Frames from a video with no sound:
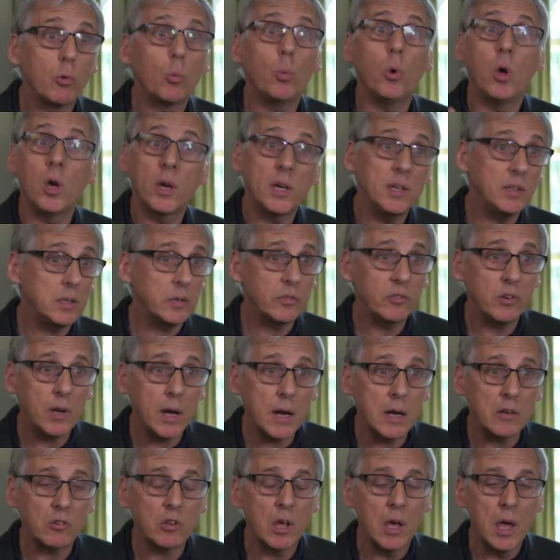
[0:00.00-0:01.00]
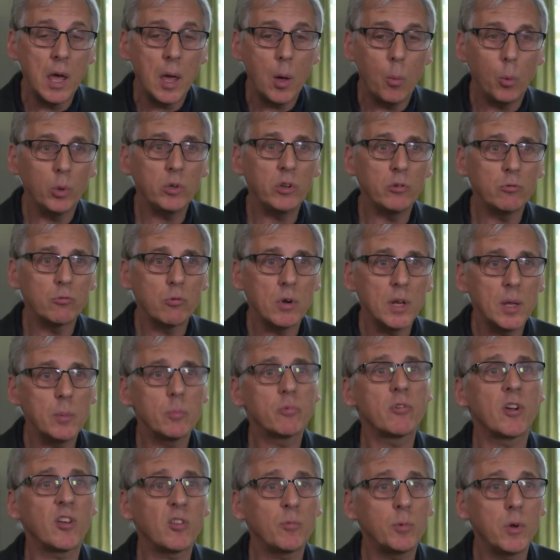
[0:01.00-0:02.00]
working different areas. What has really
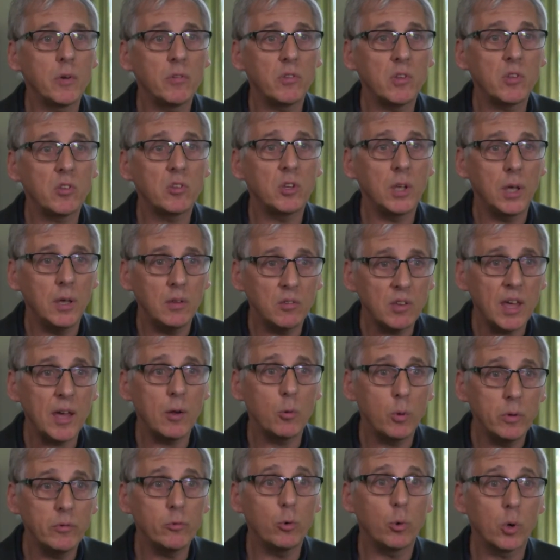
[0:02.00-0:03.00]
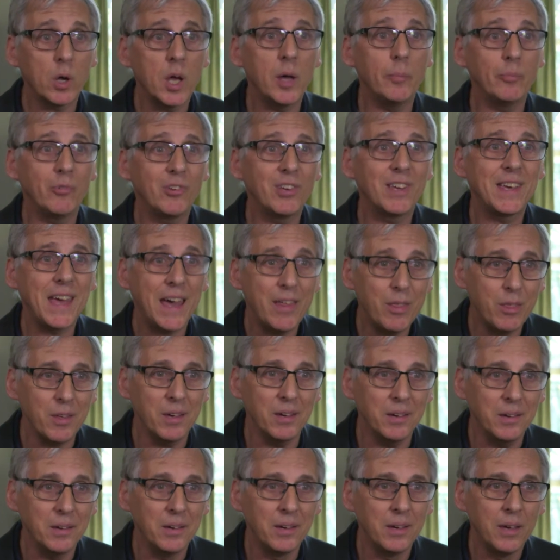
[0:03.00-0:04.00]
impressed me over this year is how we've all come together
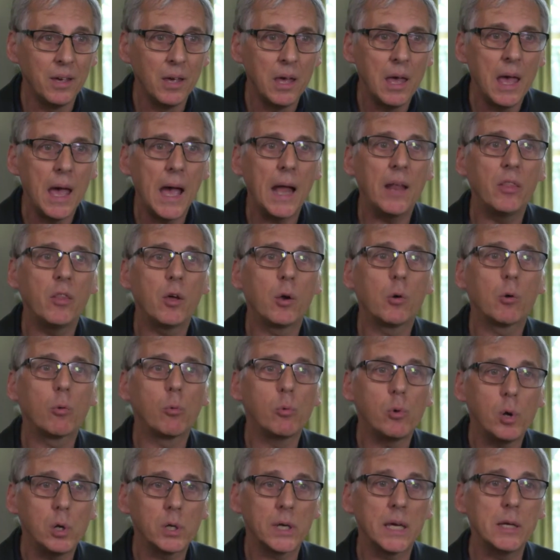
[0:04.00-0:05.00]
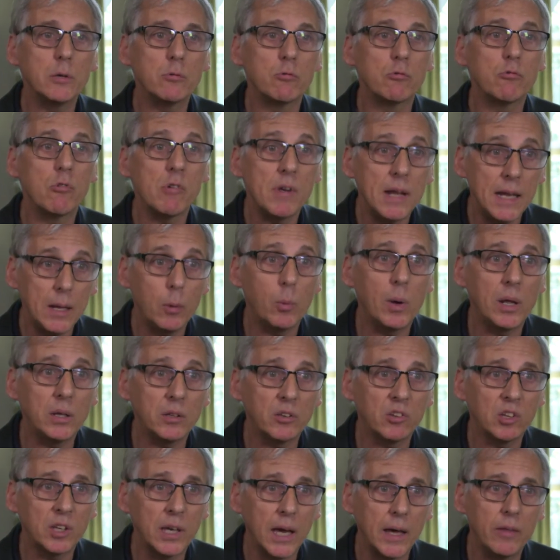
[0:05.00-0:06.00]
and they were working really well
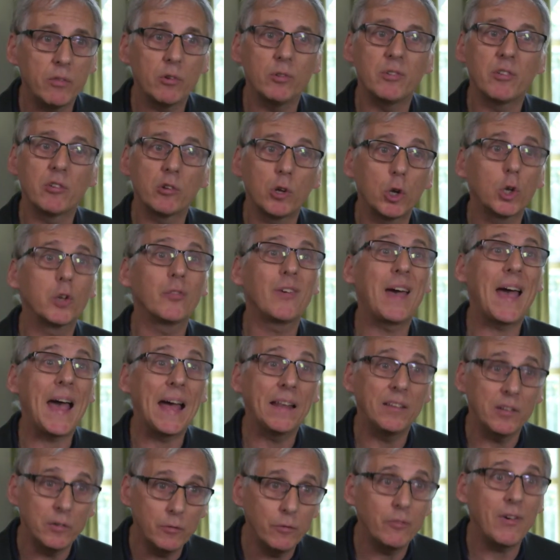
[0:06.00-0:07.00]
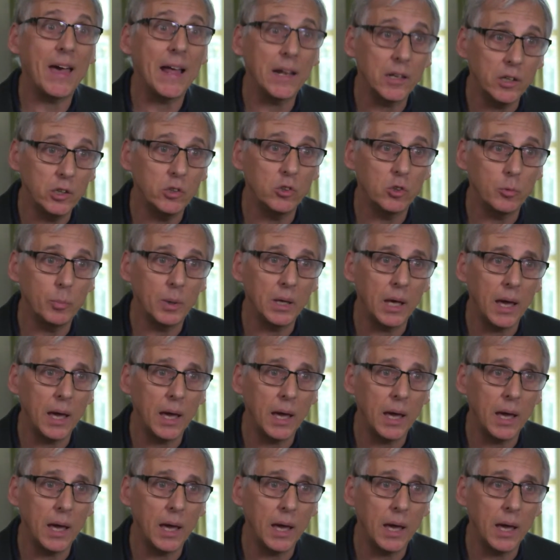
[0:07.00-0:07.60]
together and there's a lot of added value to be